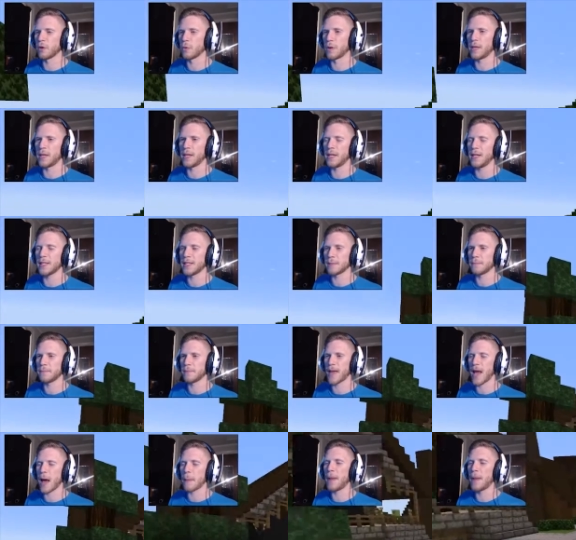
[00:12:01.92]
when you need some
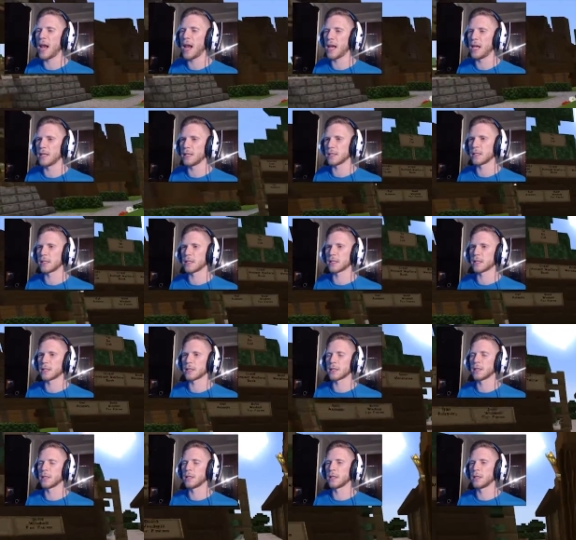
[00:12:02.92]
apples.
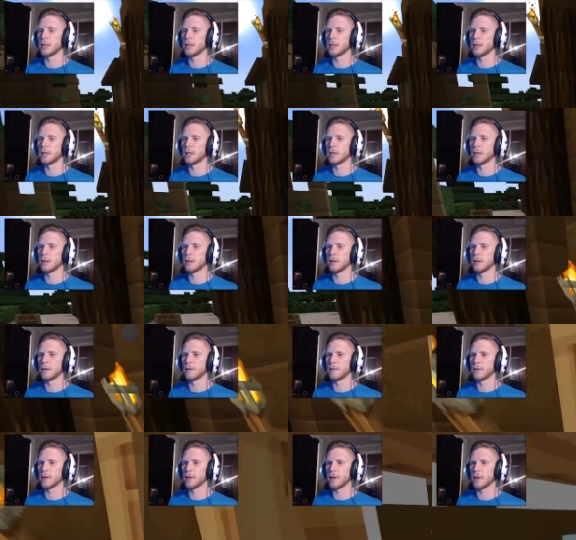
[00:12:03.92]

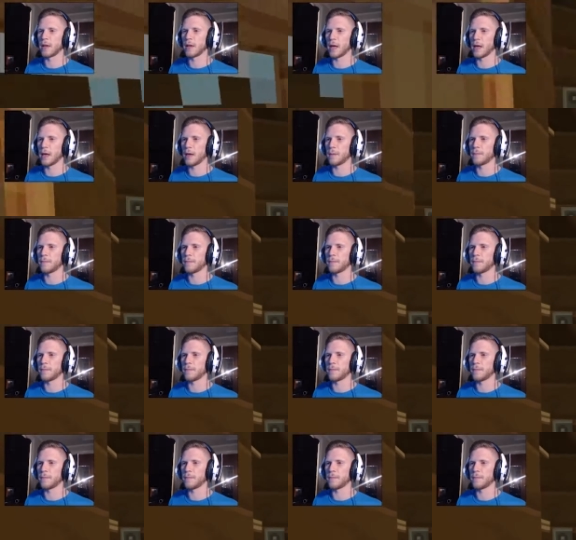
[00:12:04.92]
Okay.